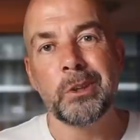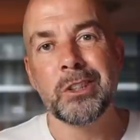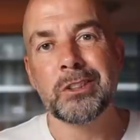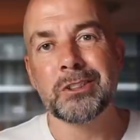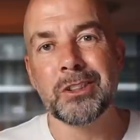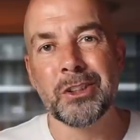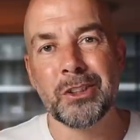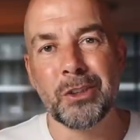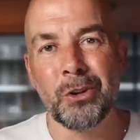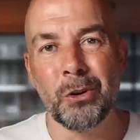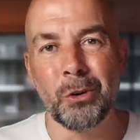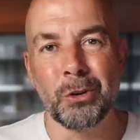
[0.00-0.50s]
We used
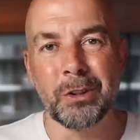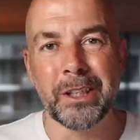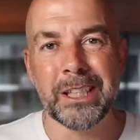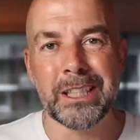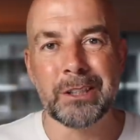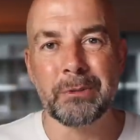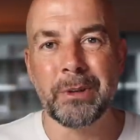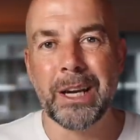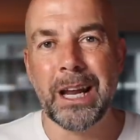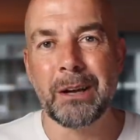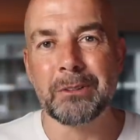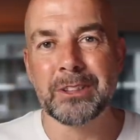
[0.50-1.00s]
to call
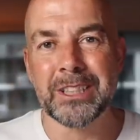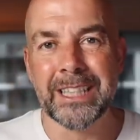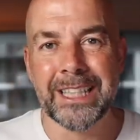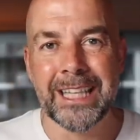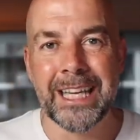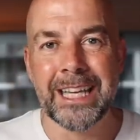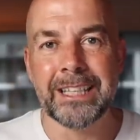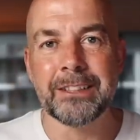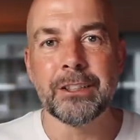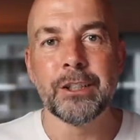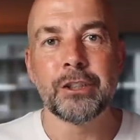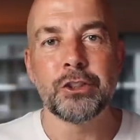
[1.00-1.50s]
these when I was a
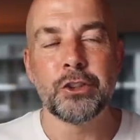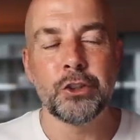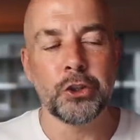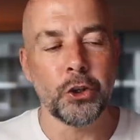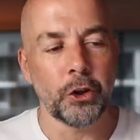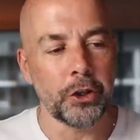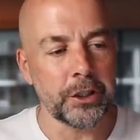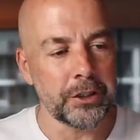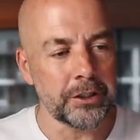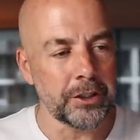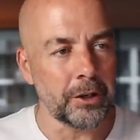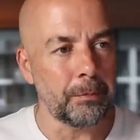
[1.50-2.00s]
kid
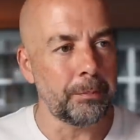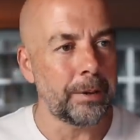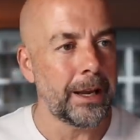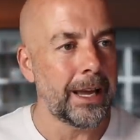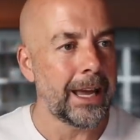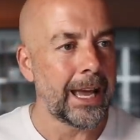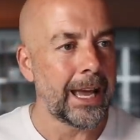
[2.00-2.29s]
joined up